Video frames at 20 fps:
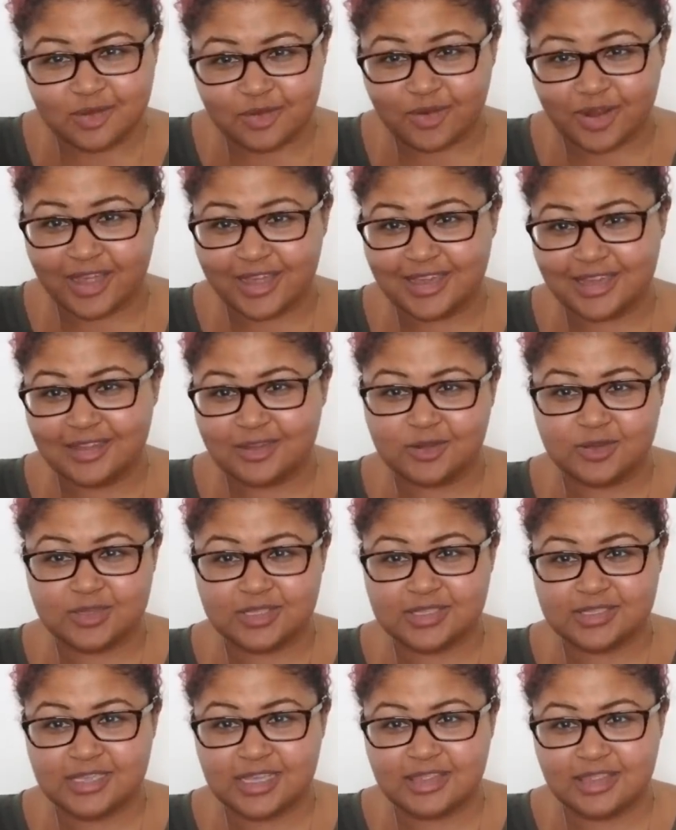right? Who's
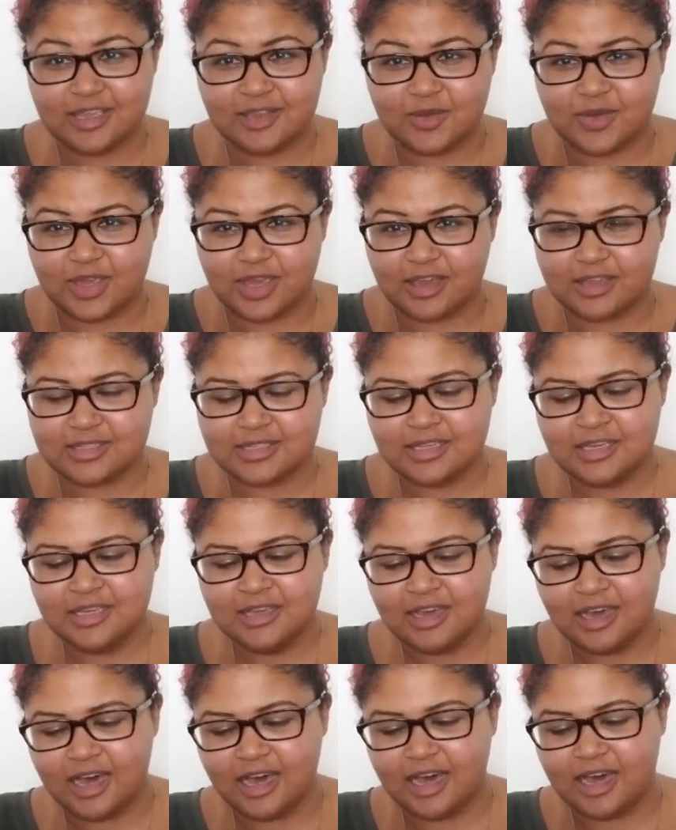to say that you can't?
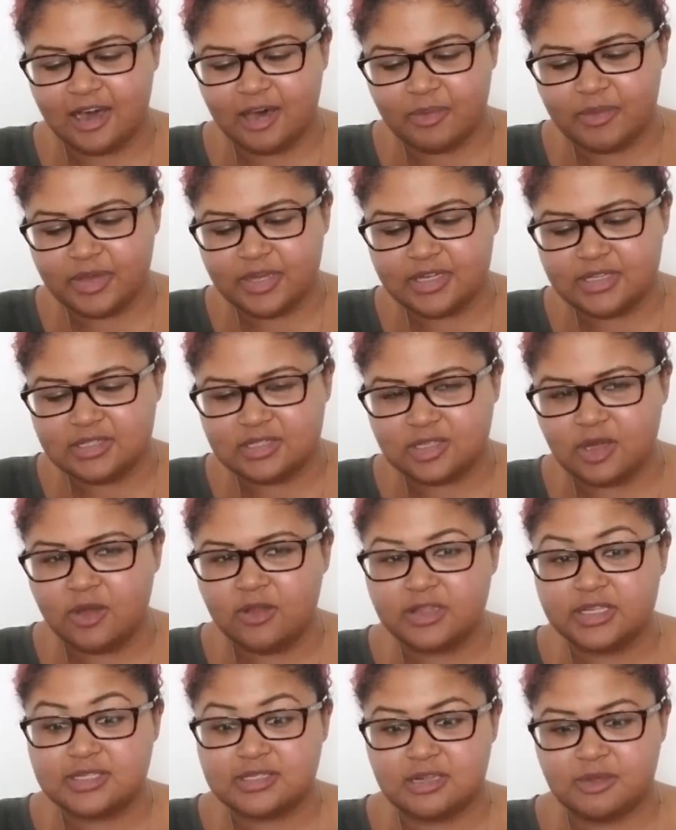Um,
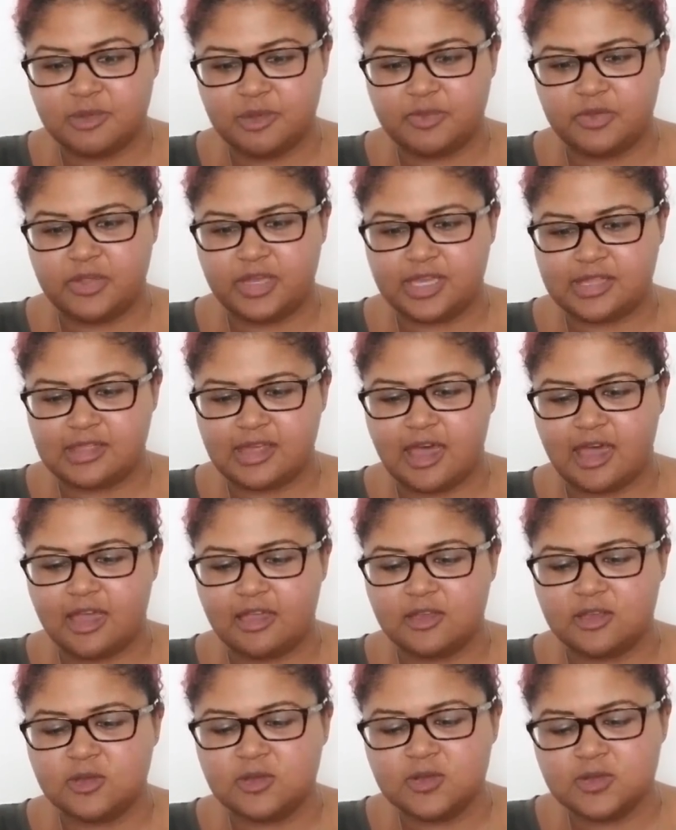don't listen to people like that.
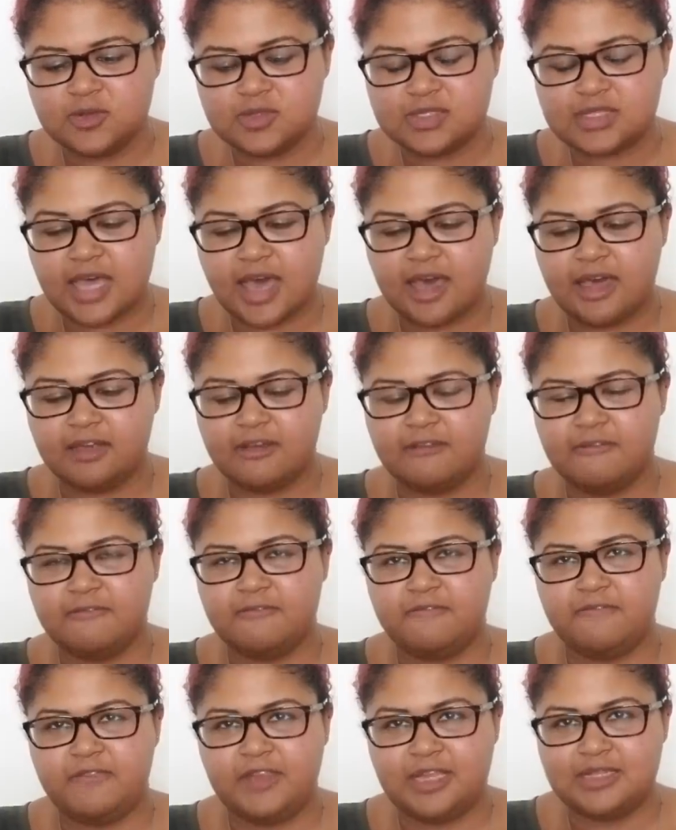Use that
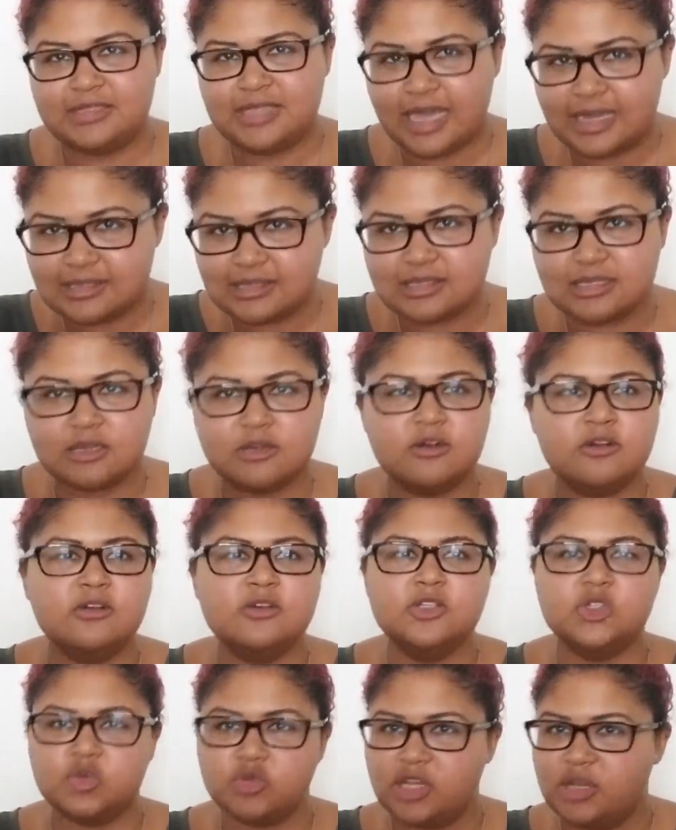fantastical,
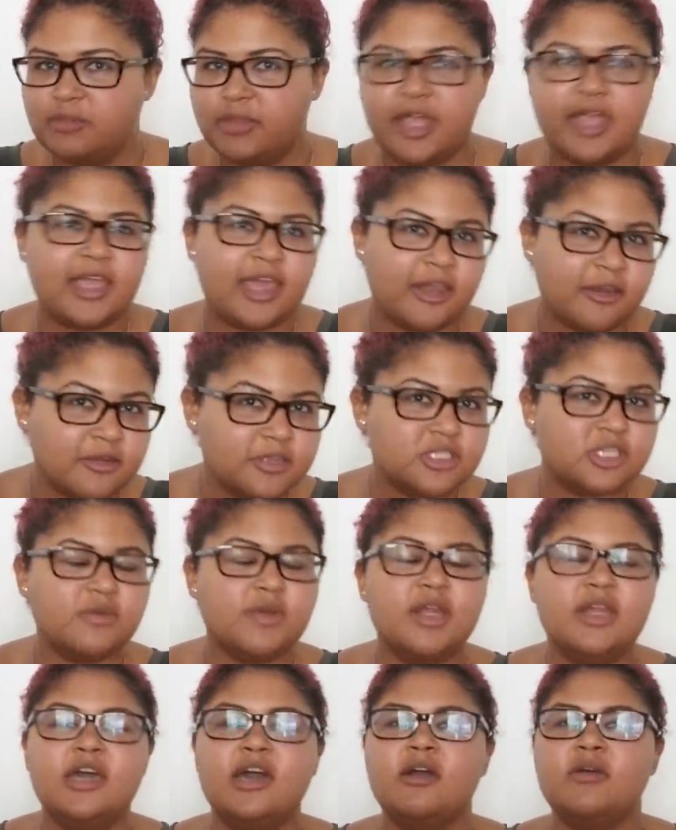dreamlike energy
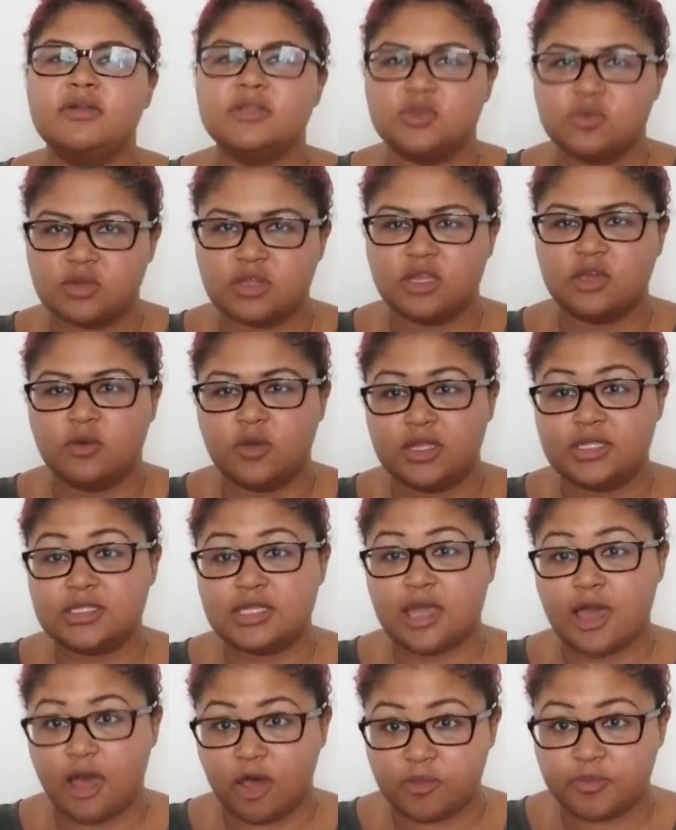right now. It's really going
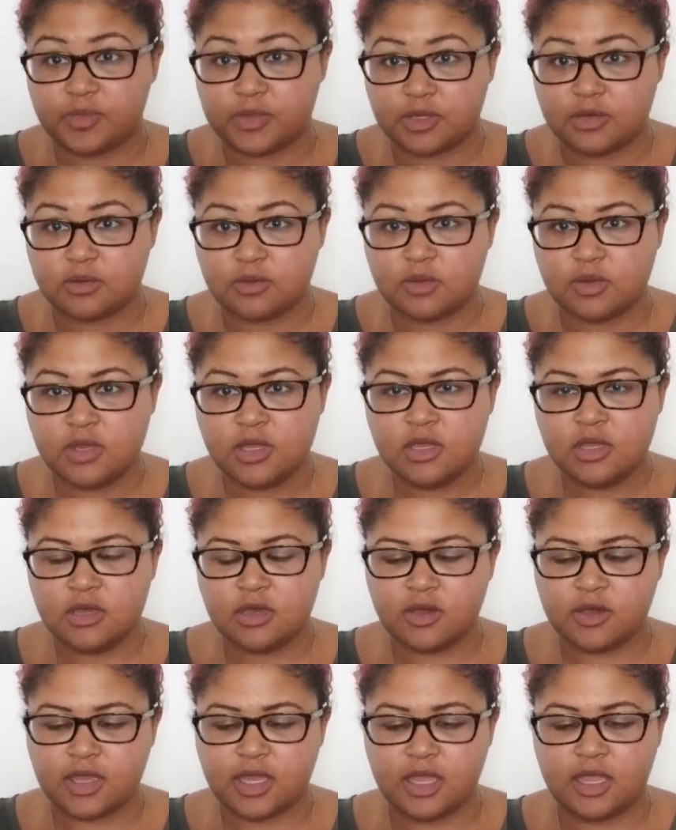to help you,
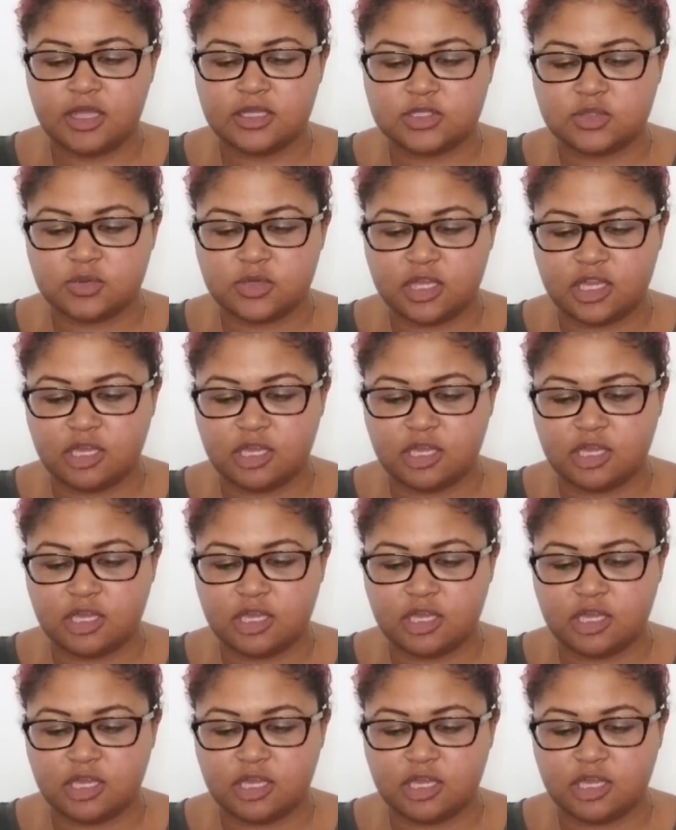okay? It's really